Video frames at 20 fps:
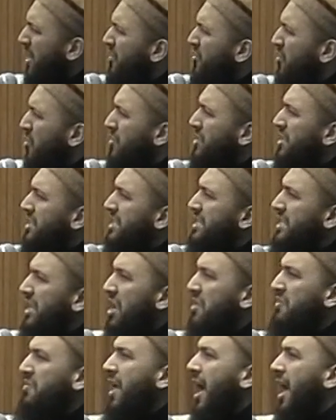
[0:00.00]
we do to
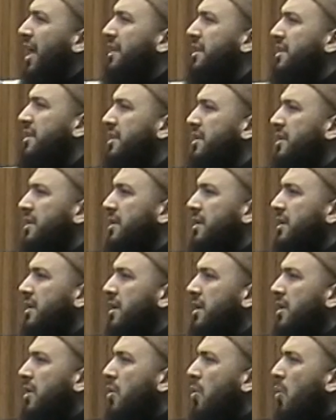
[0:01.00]
deserve that?
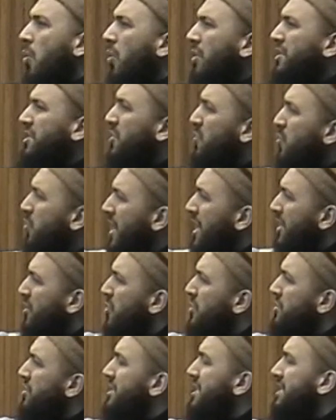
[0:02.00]
What did we
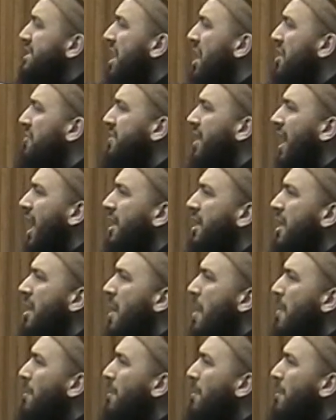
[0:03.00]
do to deserve that?